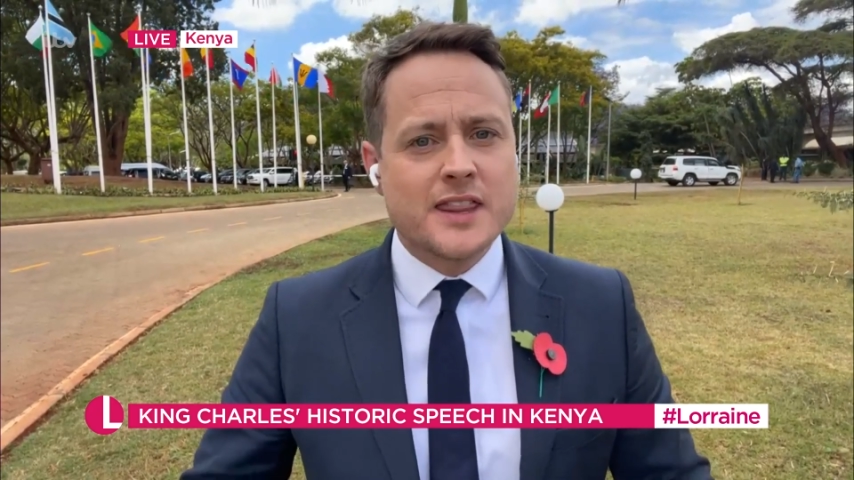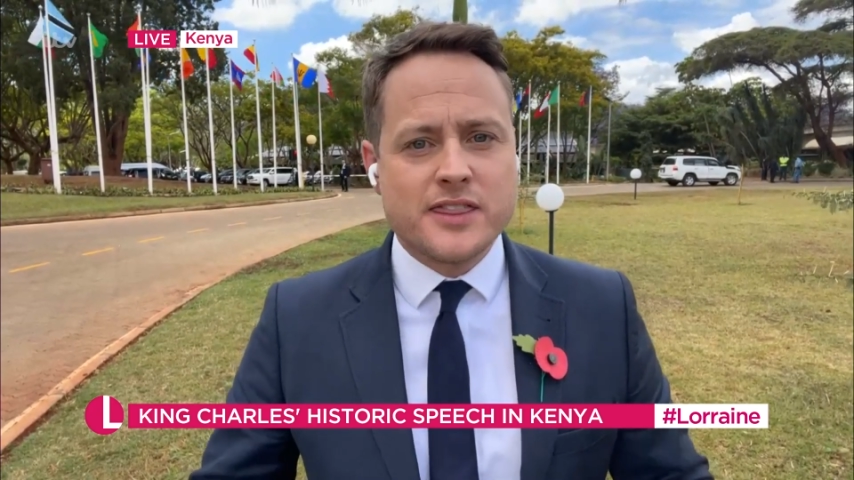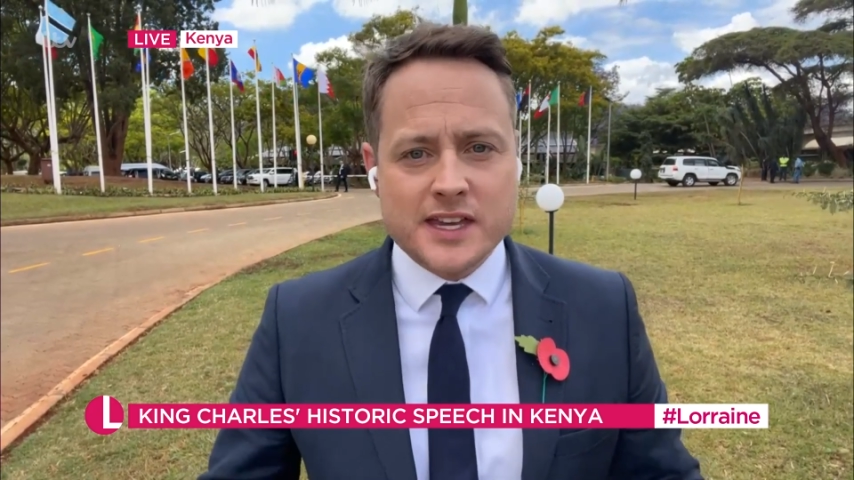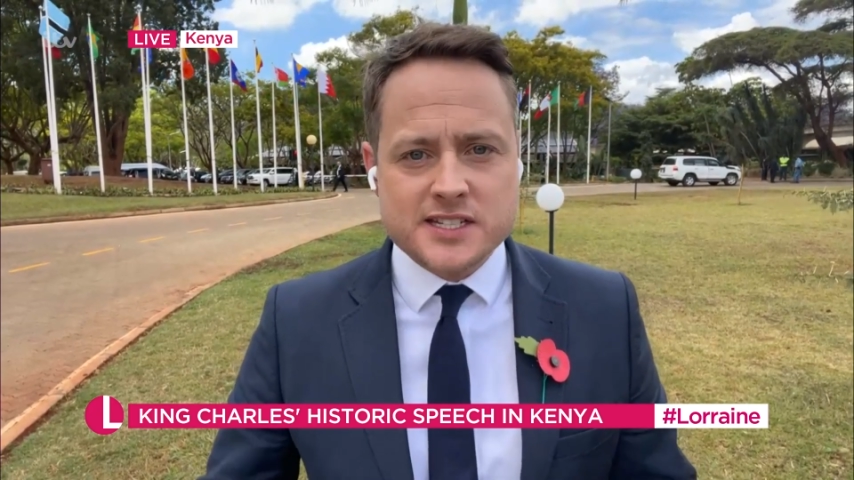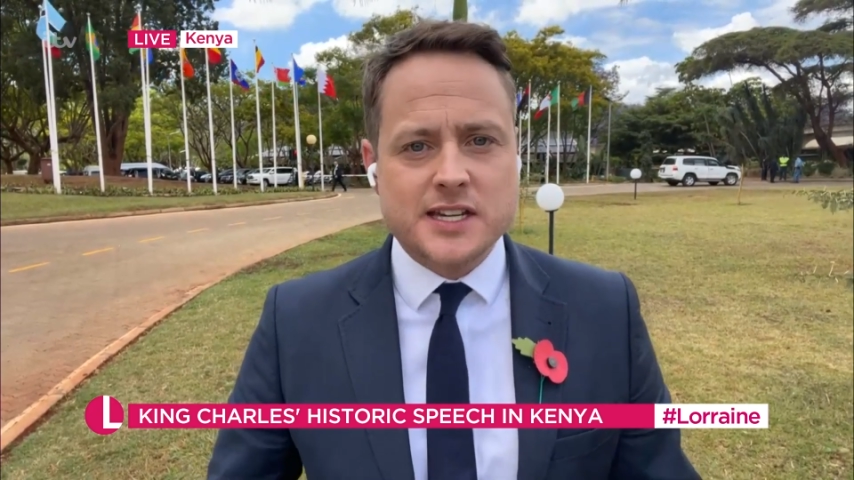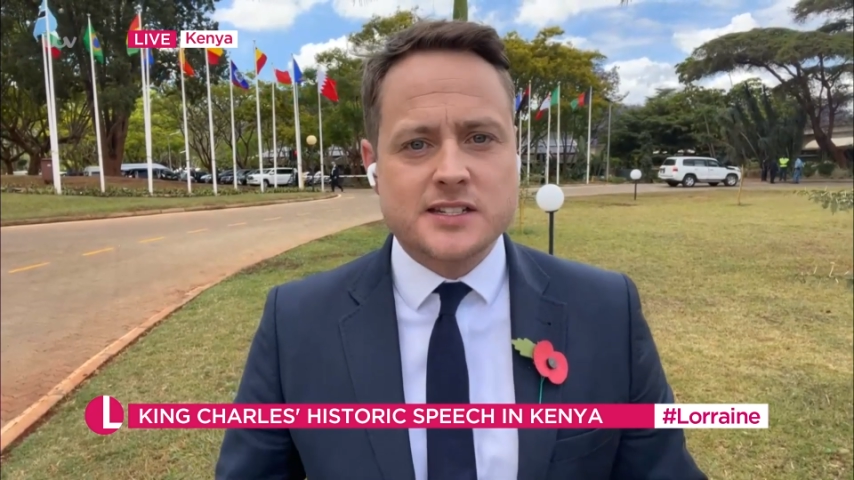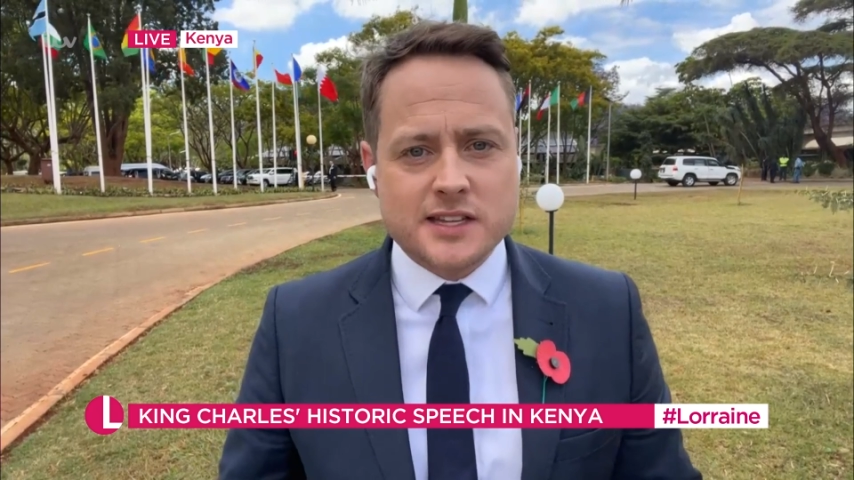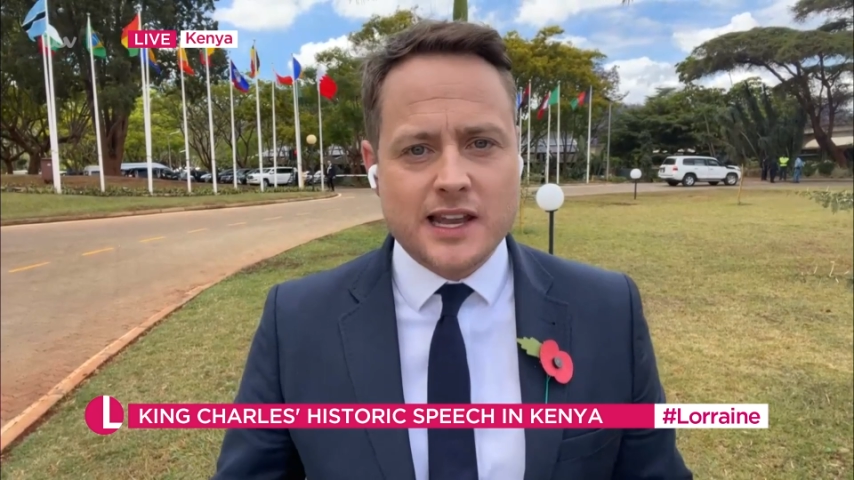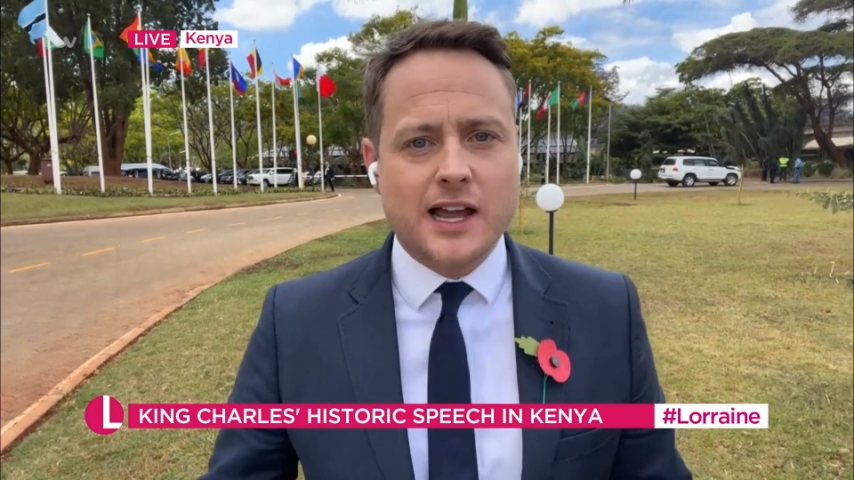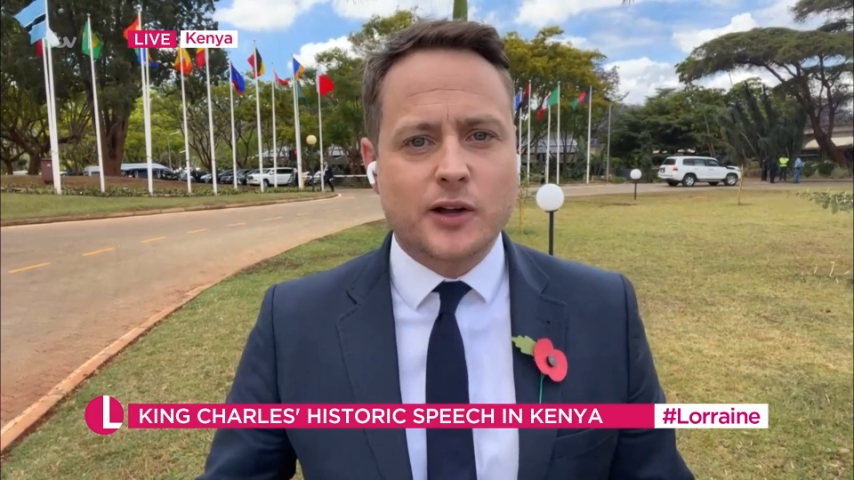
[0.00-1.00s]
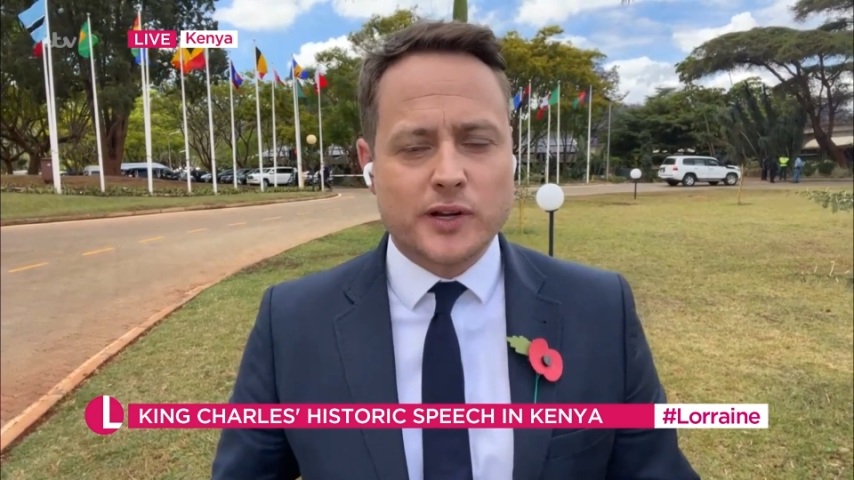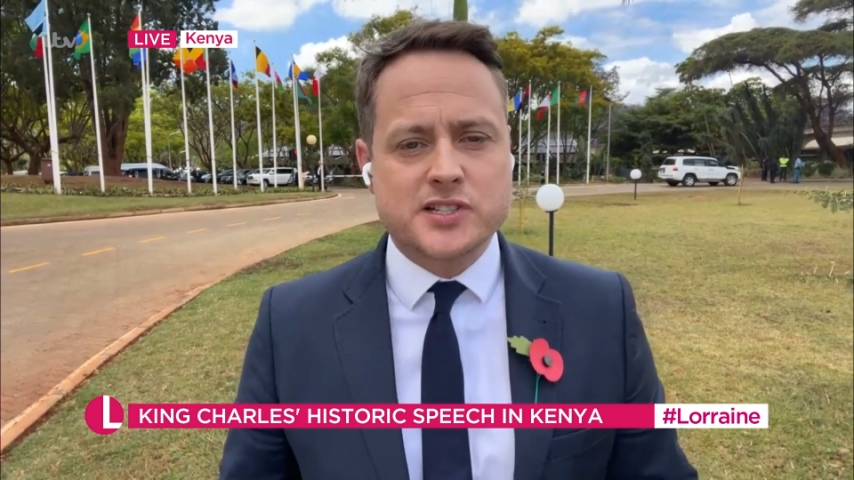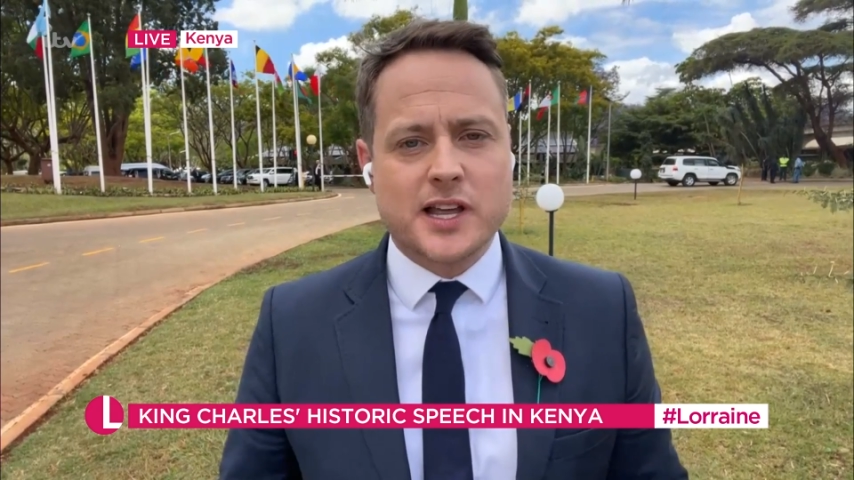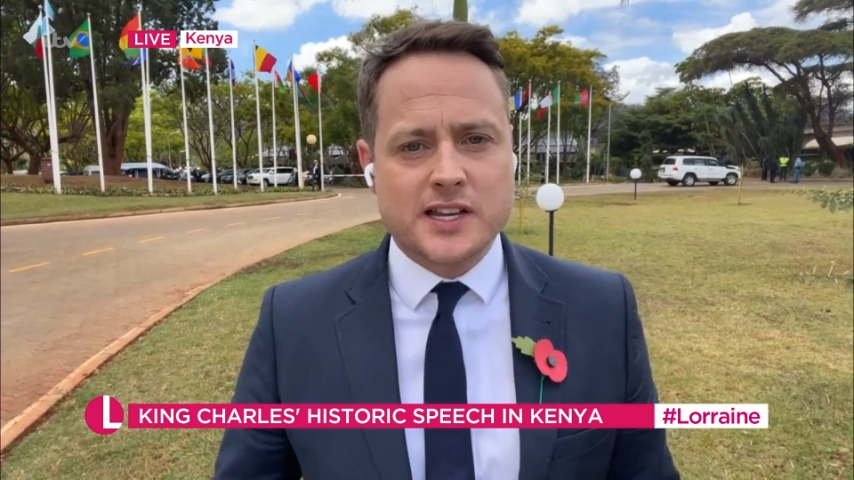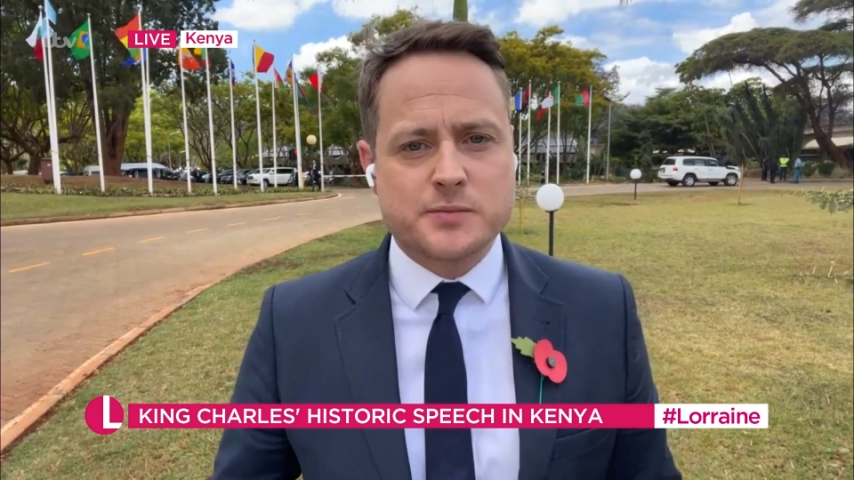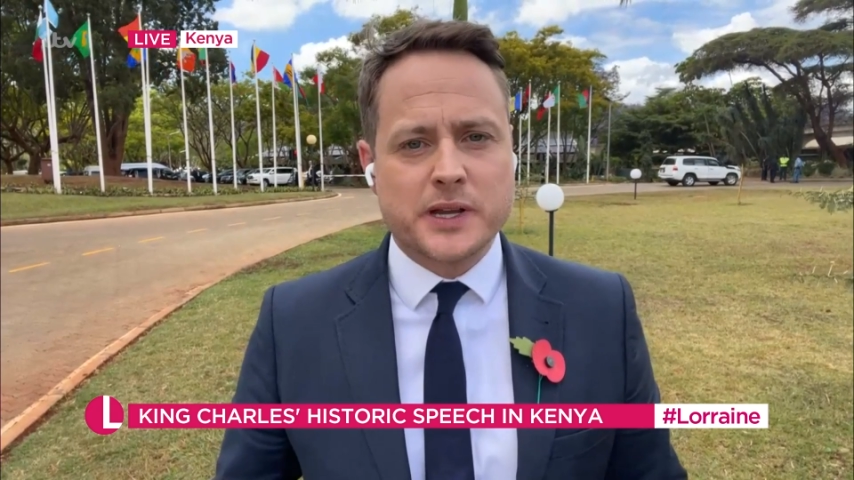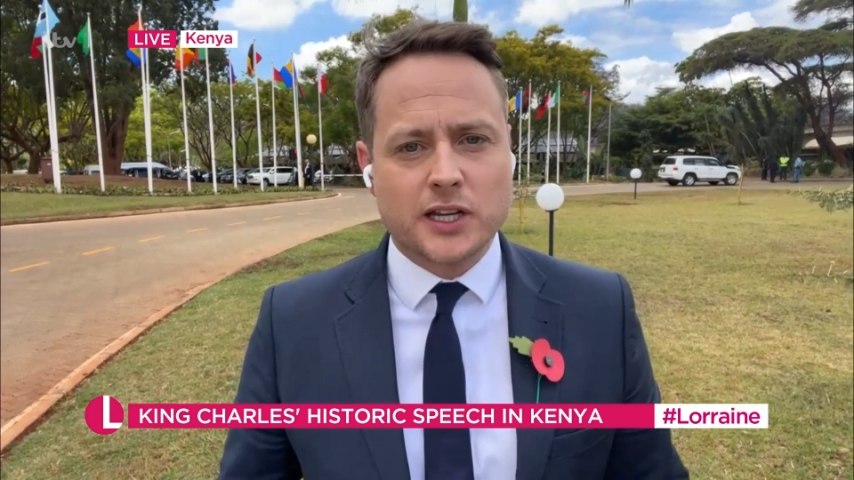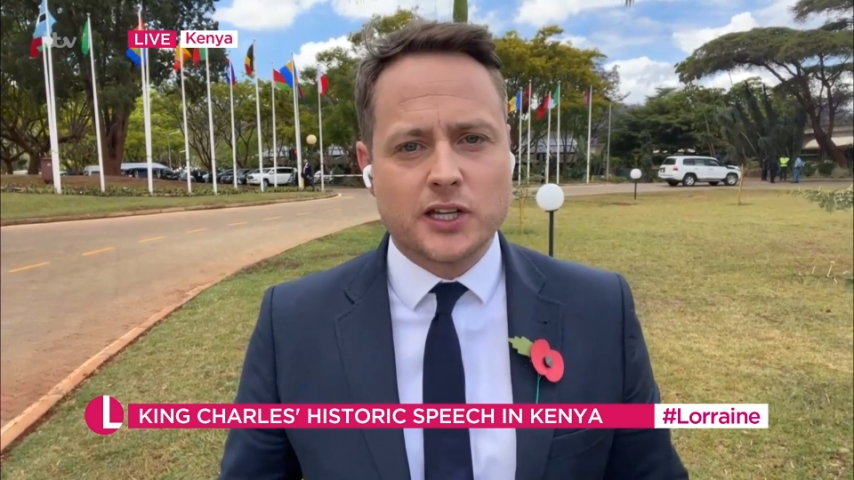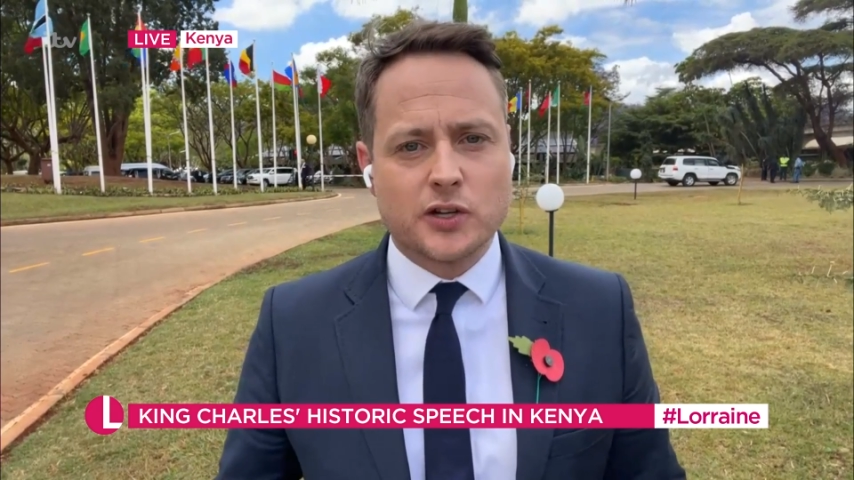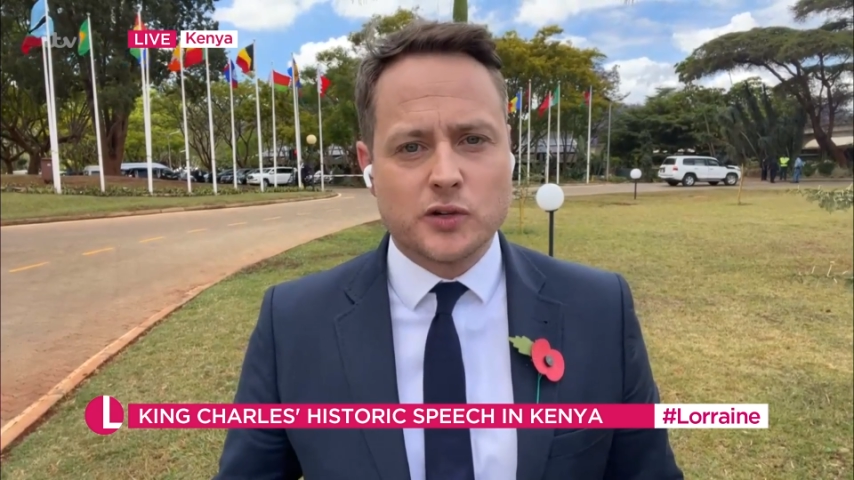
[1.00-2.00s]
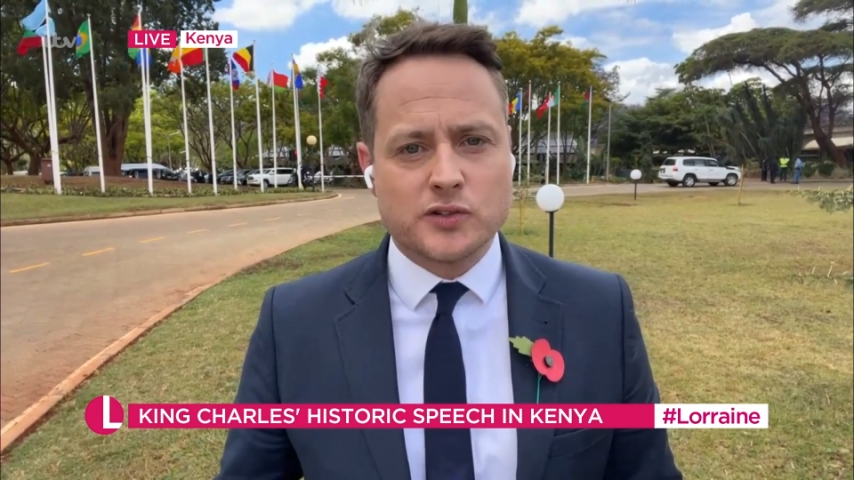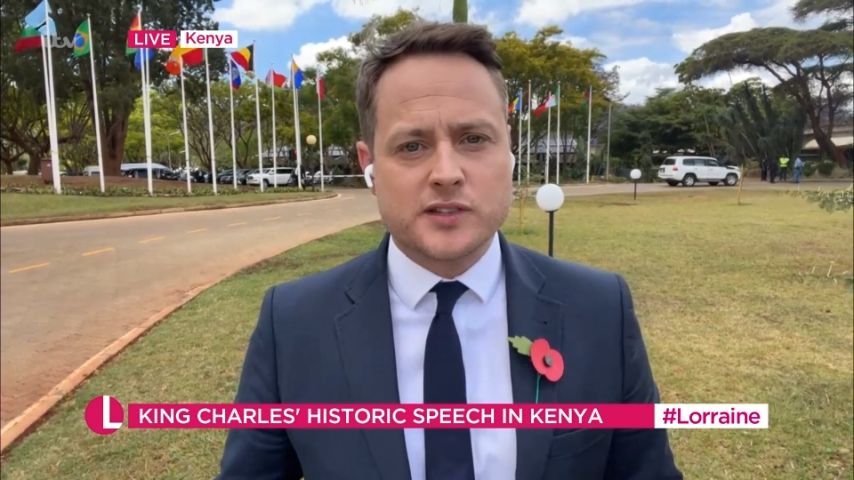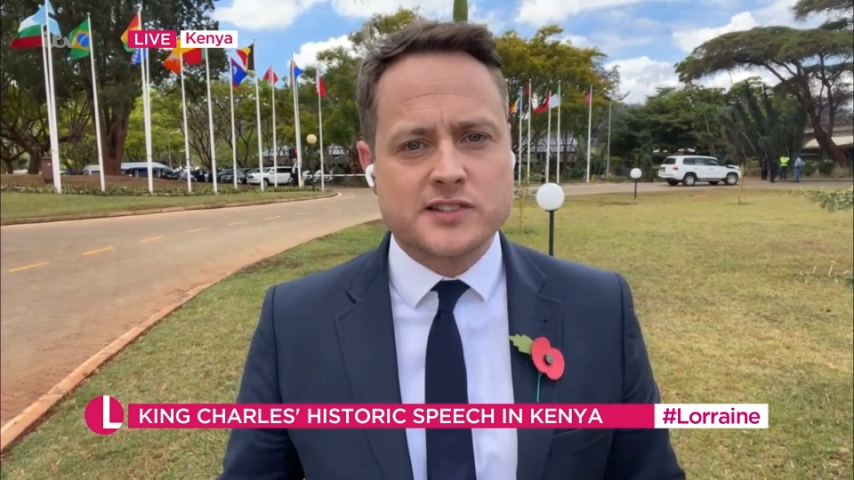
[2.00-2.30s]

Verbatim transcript: This is the language that is being used,